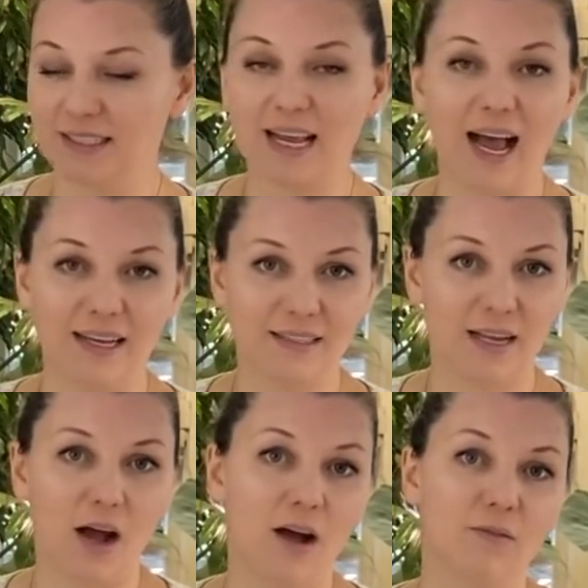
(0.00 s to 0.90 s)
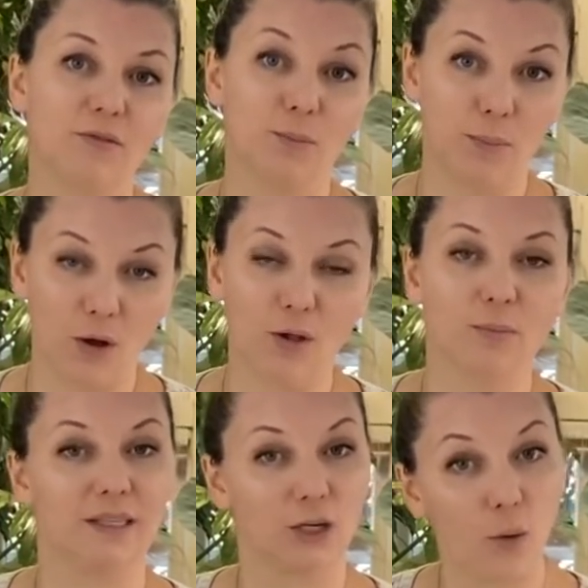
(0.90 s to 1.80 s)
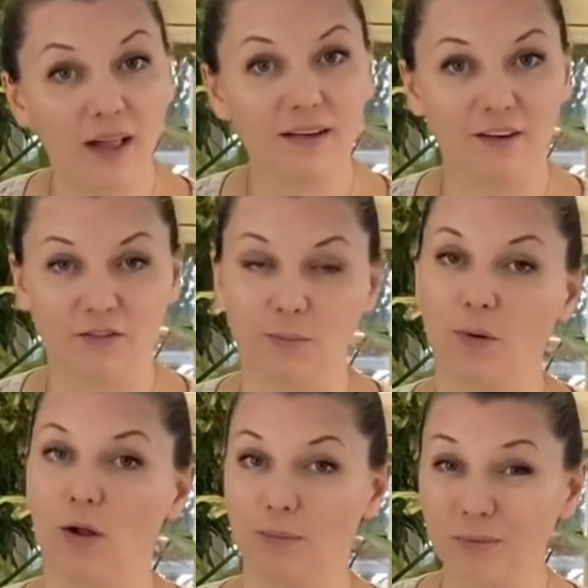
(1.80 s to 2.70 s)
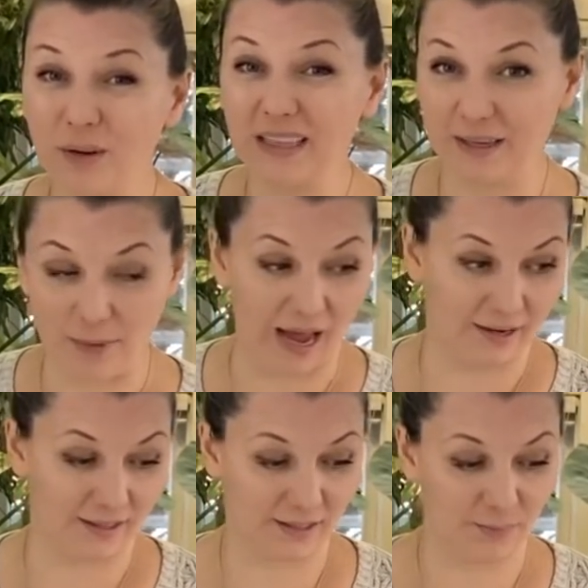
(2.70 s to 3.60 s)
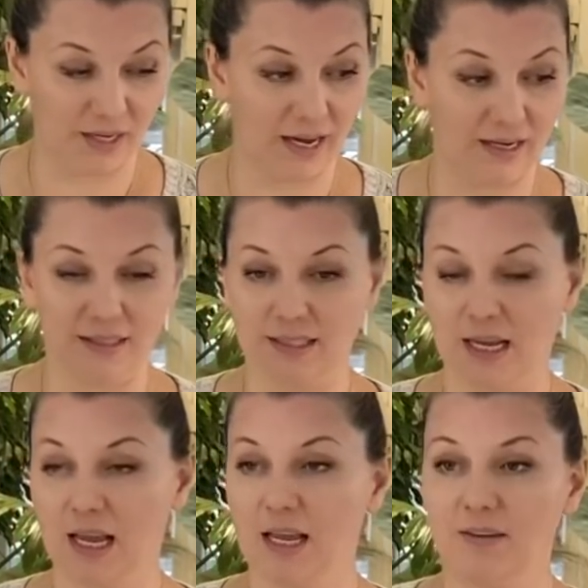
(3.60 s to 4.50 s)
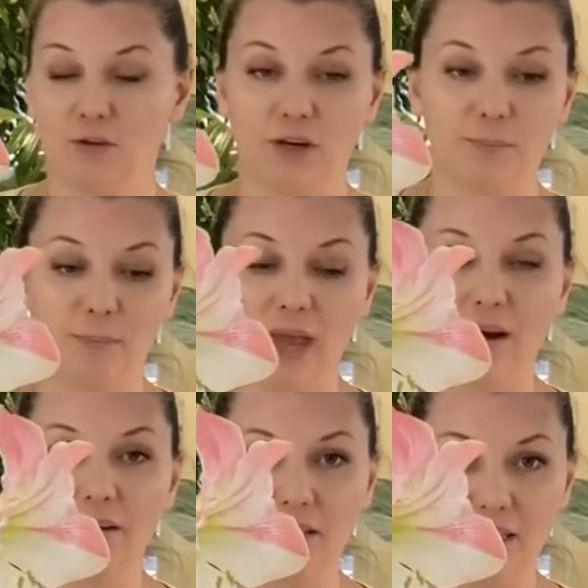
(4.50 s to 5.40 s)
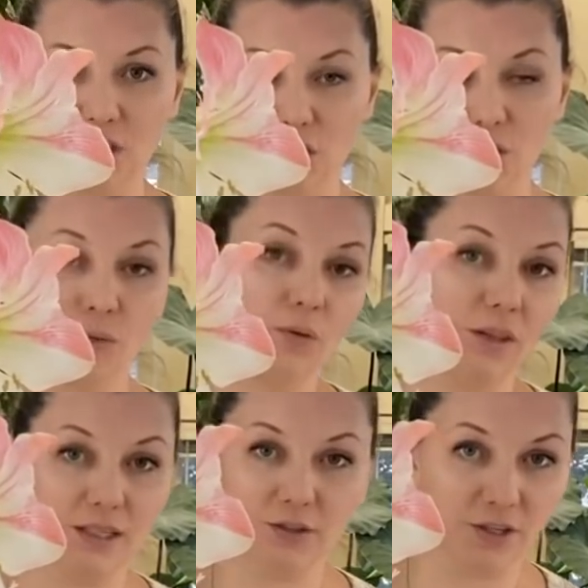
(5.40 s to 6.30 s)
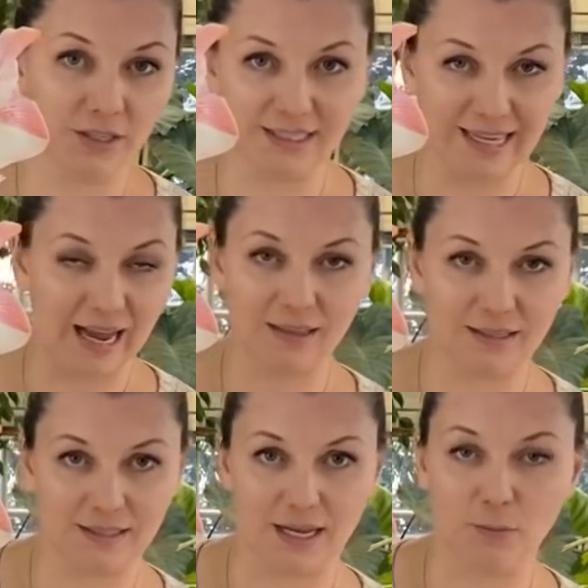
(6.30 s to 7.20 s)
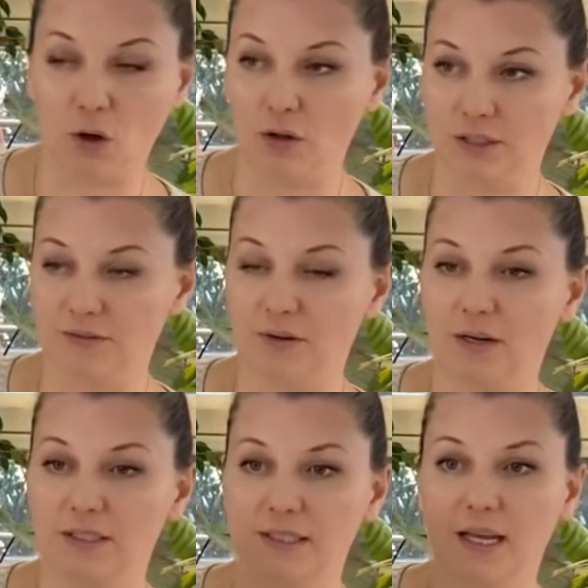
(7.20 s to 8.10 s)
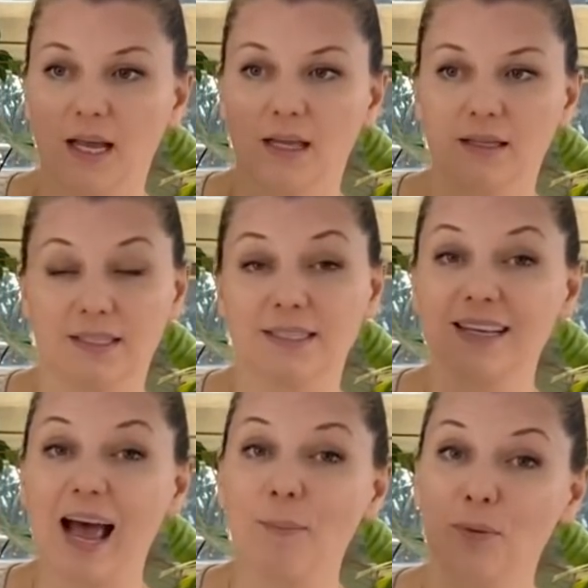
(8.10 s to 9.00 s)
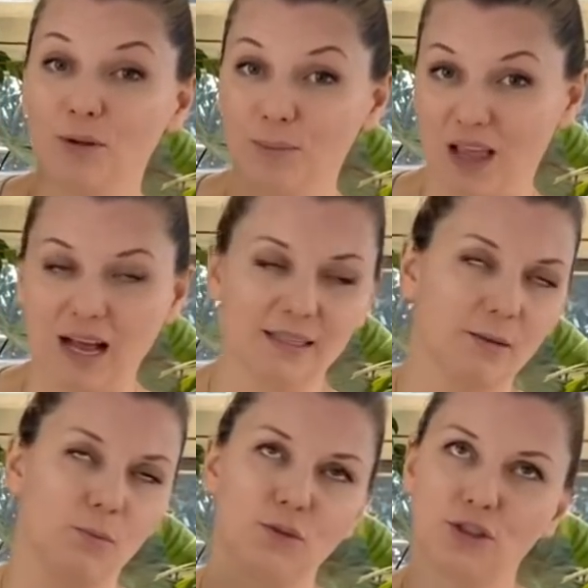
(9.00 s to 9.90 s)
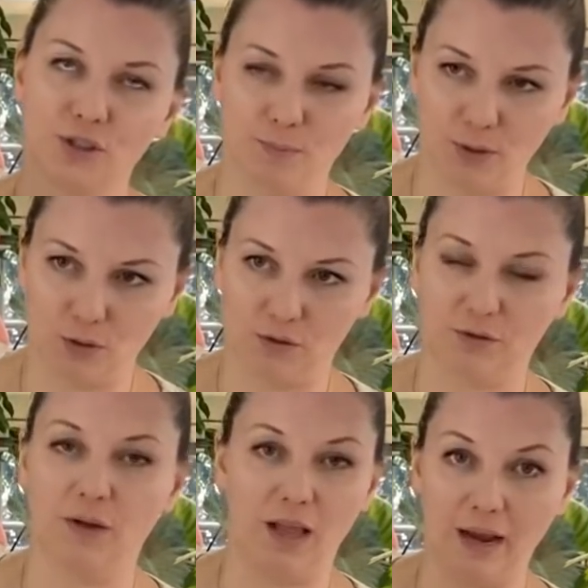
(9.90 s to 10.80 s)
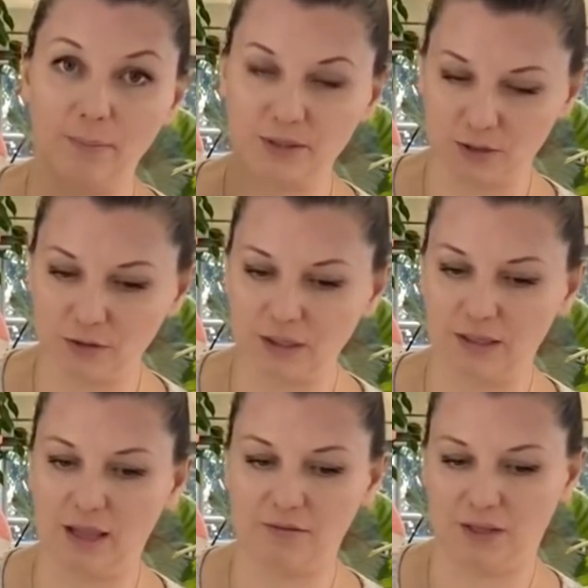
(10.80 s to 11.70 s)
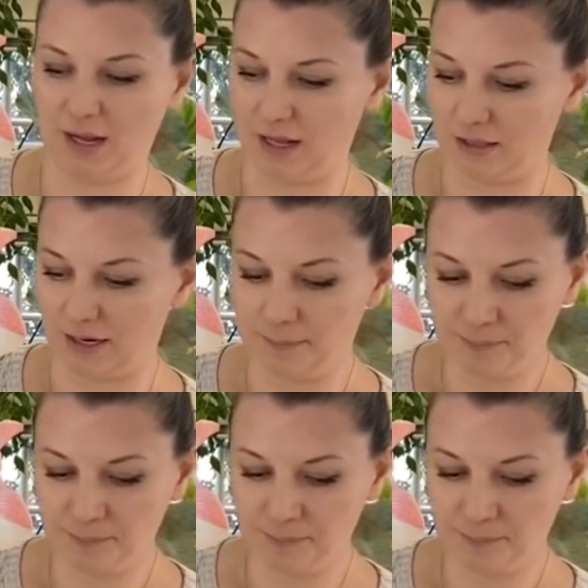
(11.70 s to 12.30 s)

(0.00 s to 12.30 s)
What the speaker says: size of the bulb and quality of the bulb really matters, because if you compare these two, these are exactly the same cultivars. This is Apple Blossom, which is beautiful. I absolutely love the color,